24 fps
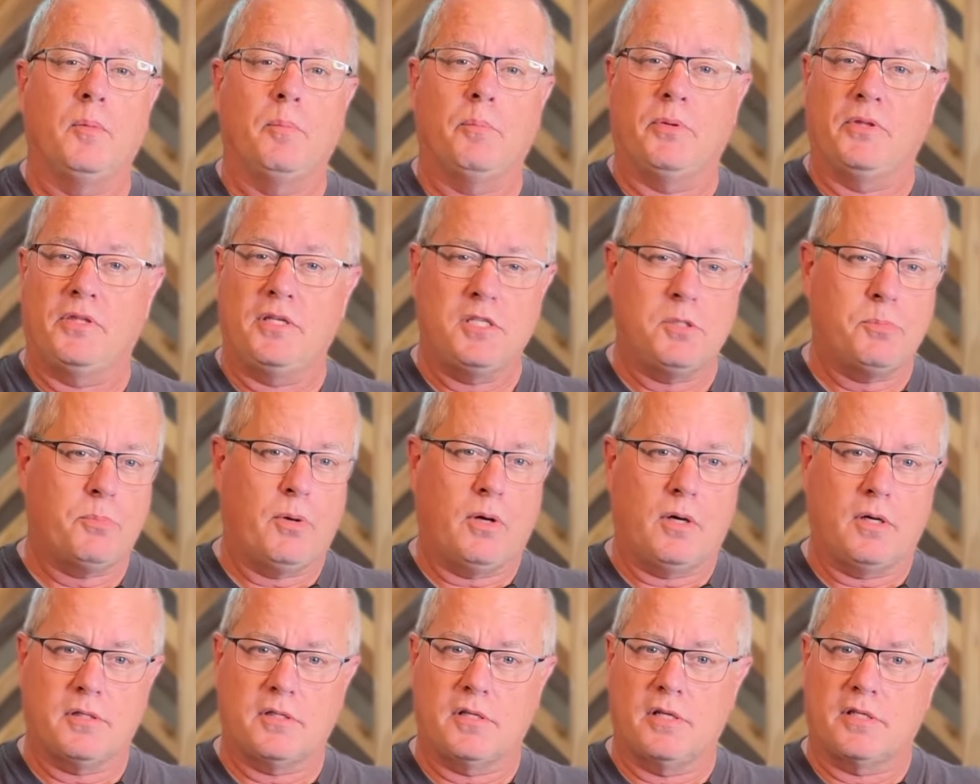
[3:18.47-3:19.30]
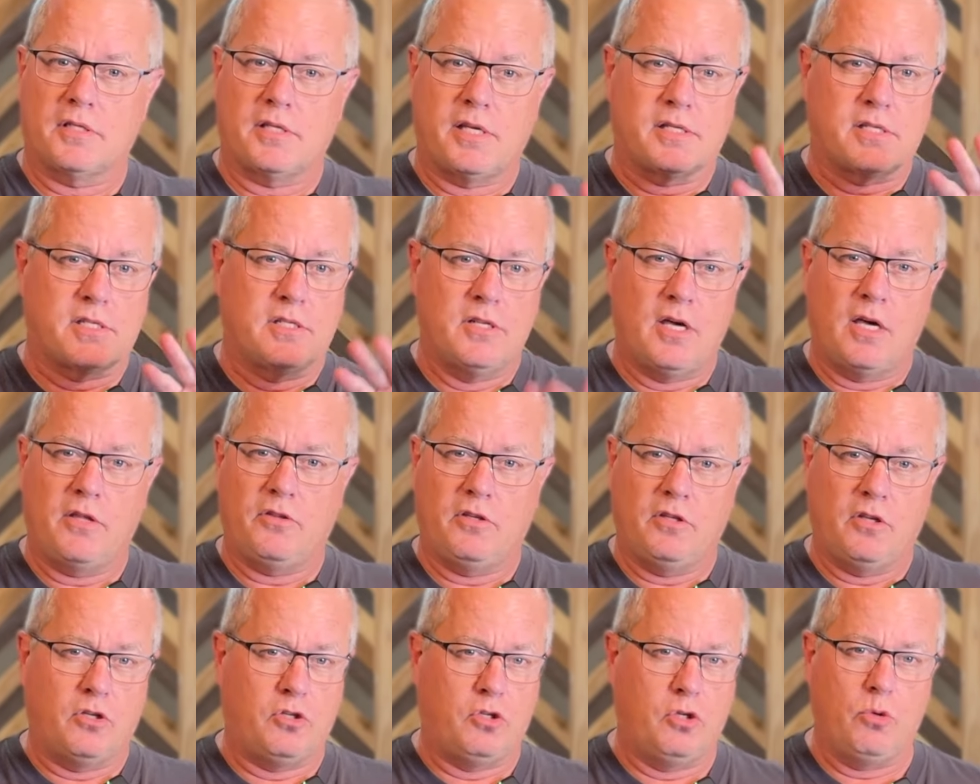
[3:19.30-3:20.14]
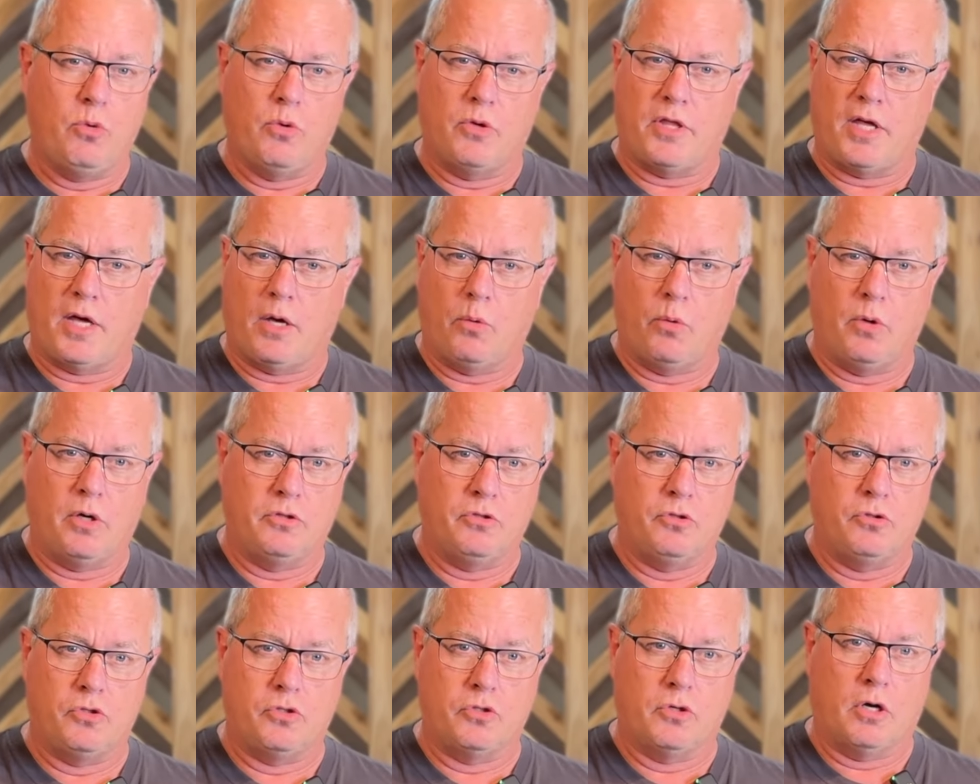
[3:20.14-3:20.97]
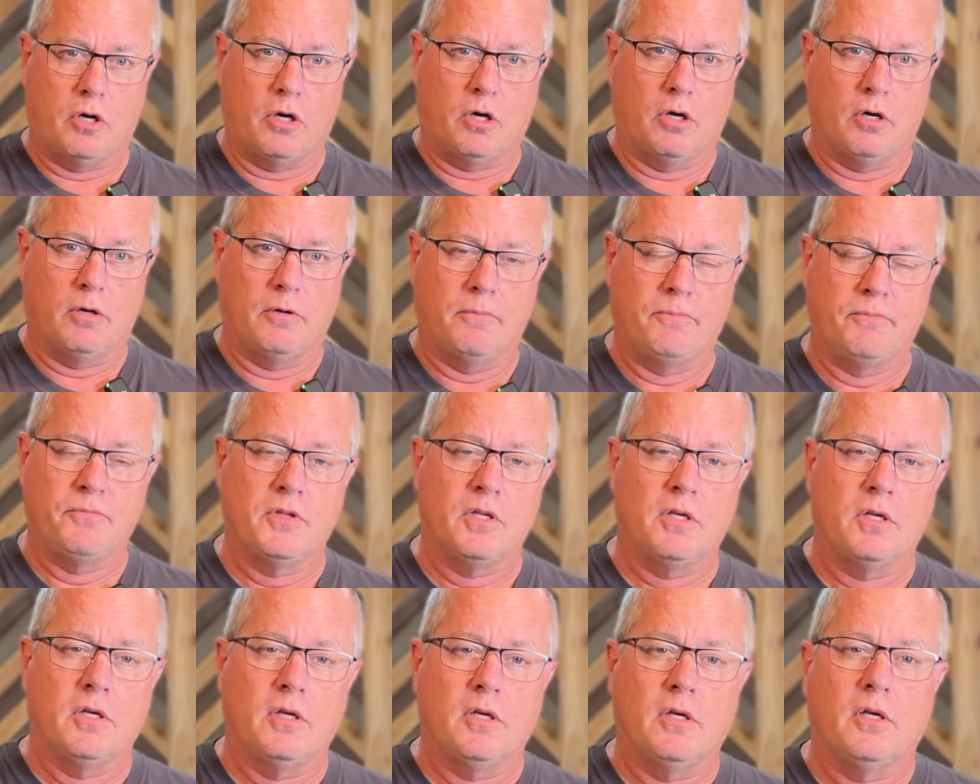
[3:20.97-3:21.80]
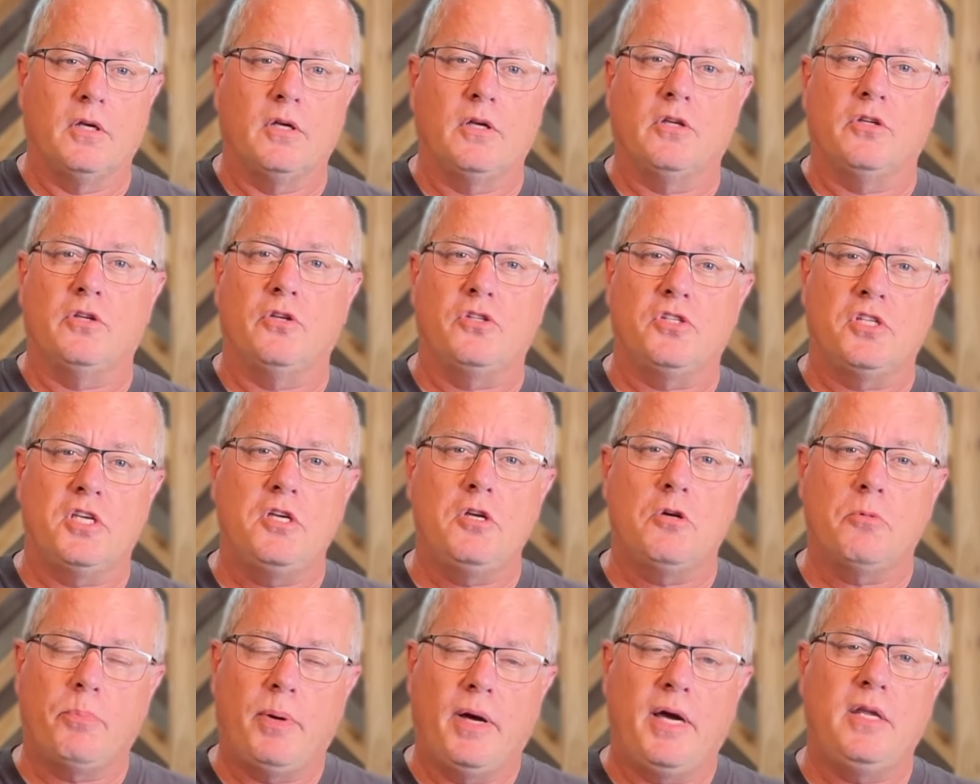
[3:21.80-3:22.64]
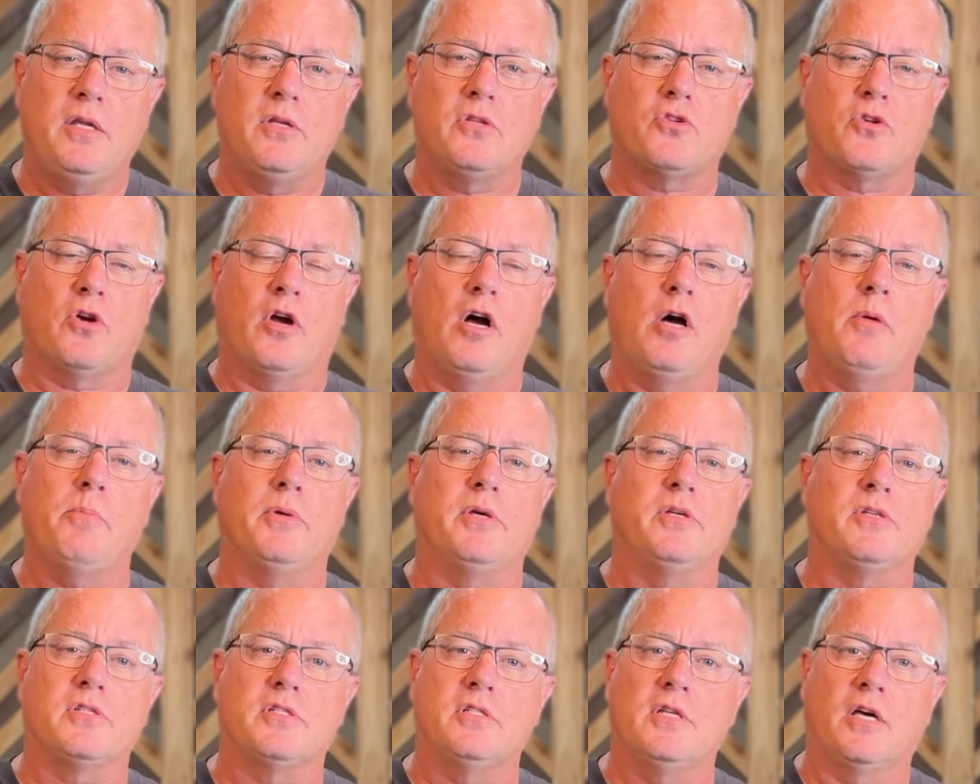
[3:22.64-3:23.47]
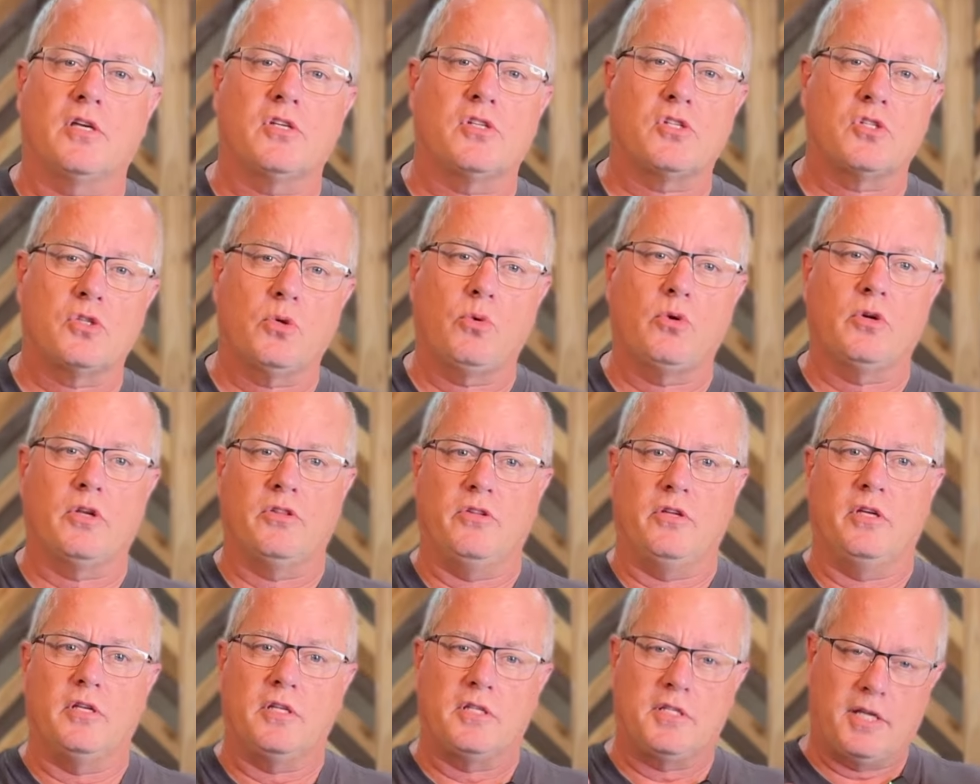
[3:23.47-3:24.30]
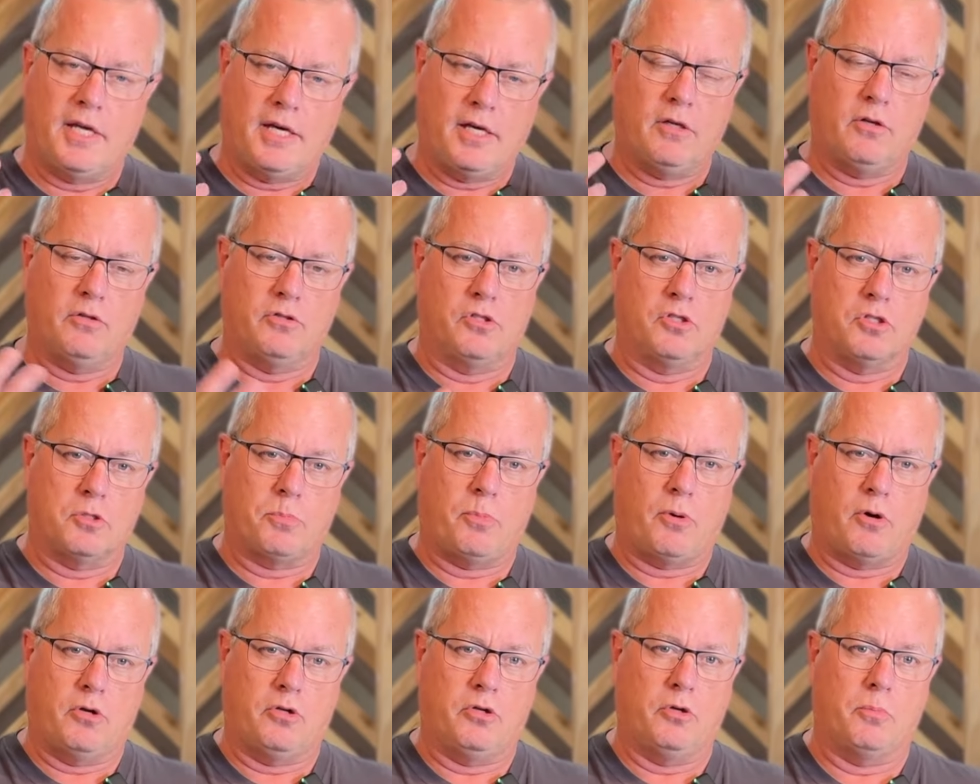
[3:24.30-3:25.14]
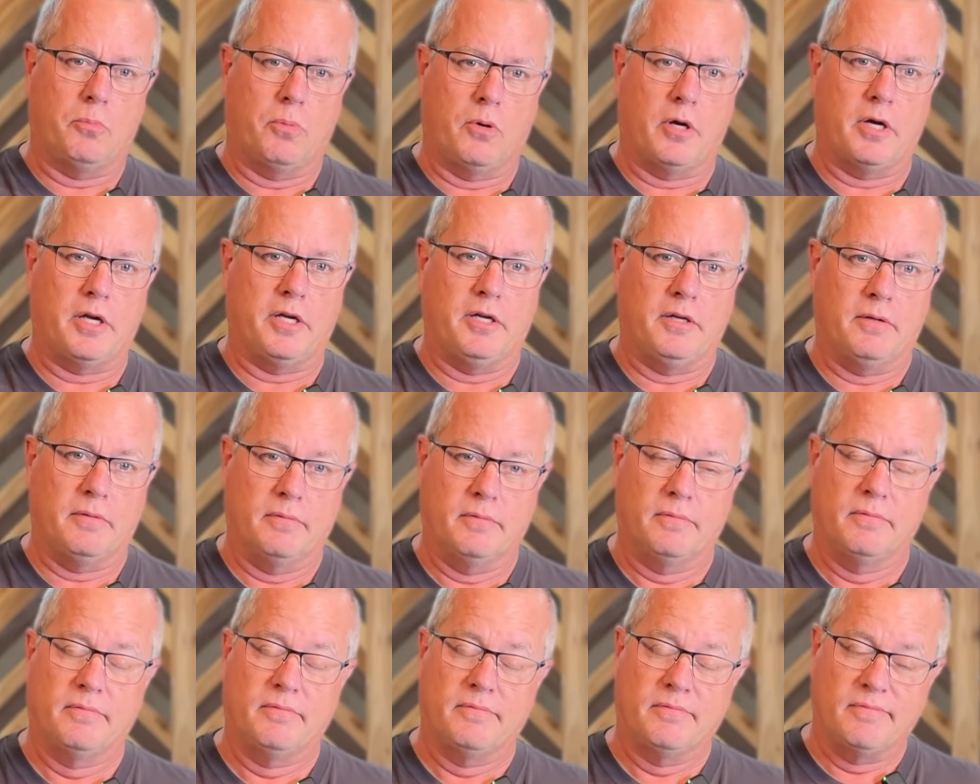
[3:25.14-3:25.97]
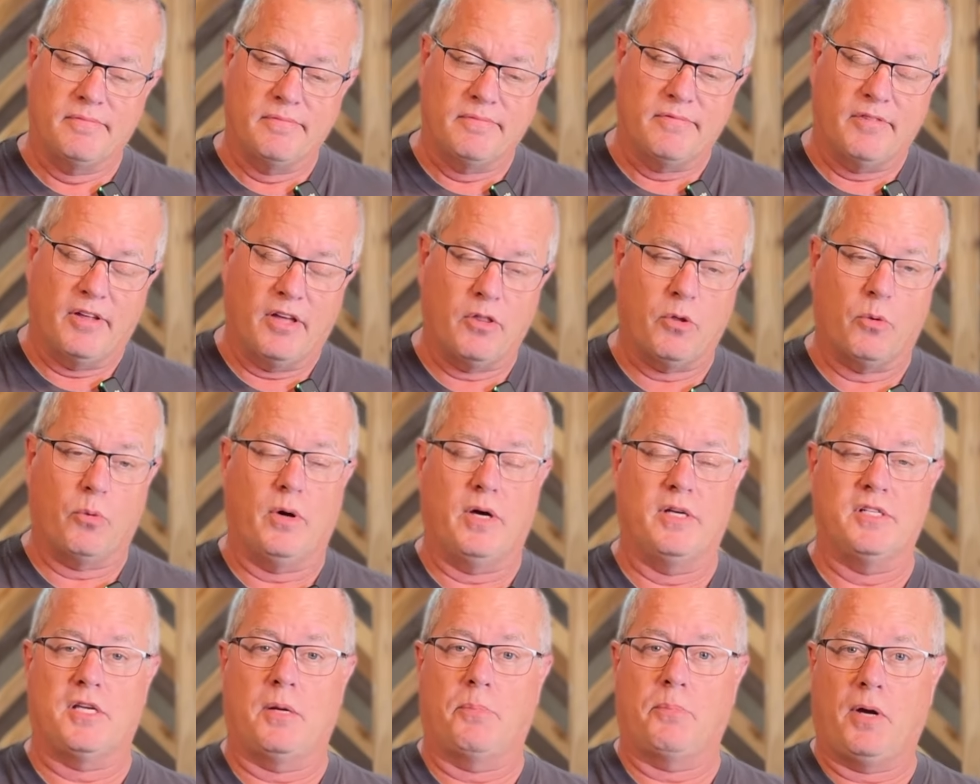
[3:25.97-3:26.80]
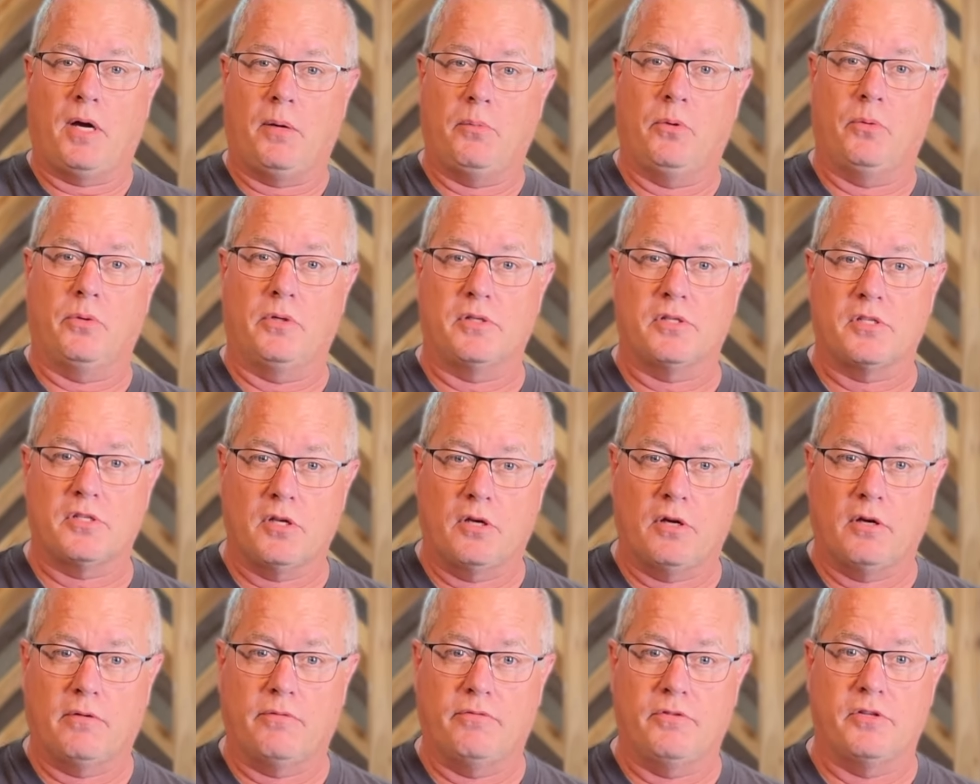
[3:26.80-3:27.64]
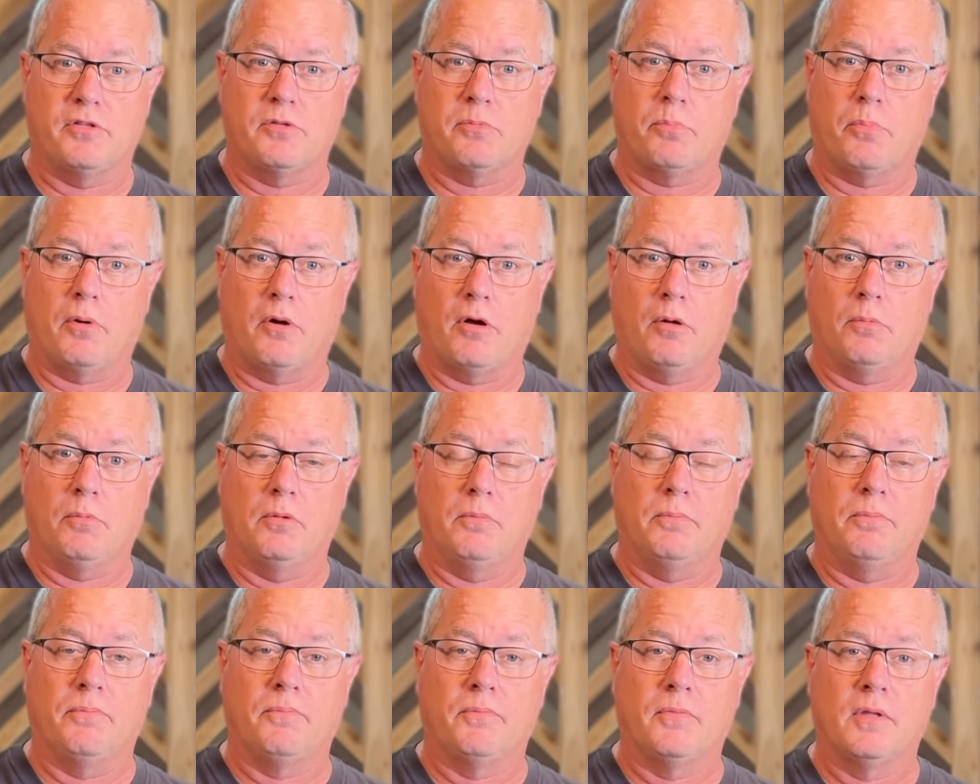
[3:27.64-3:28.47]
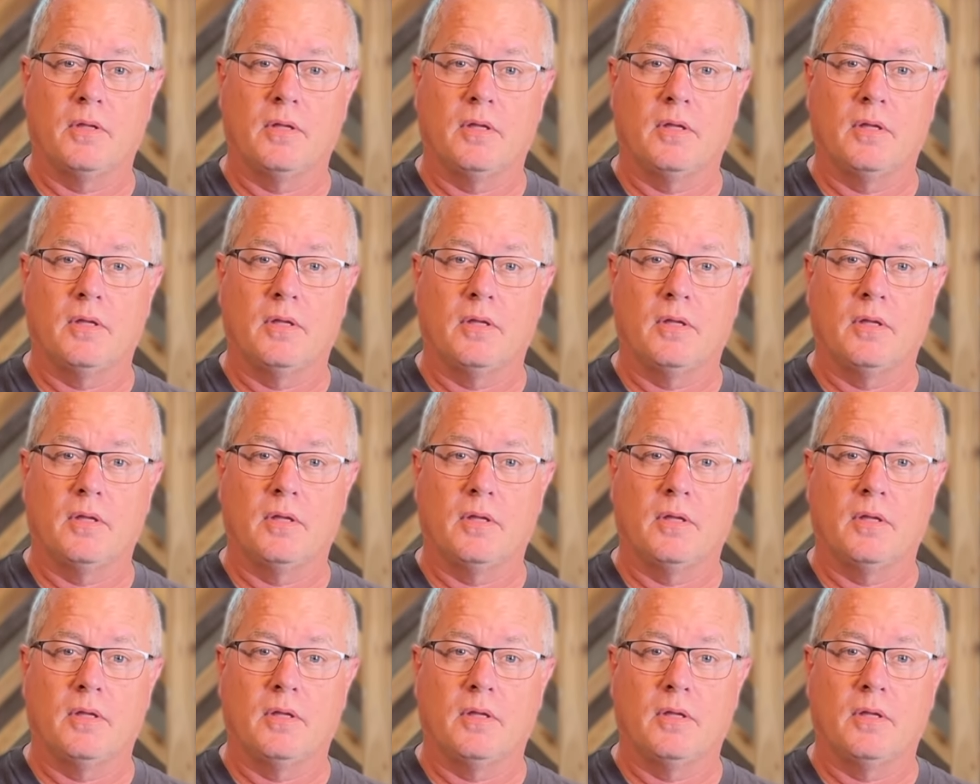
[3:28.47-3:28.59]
But this process has nothing to do with how well you draw. You see, your pain and trauma is not stored in the intelligence part of your brain. Otherwise, I probably would have solved this problem.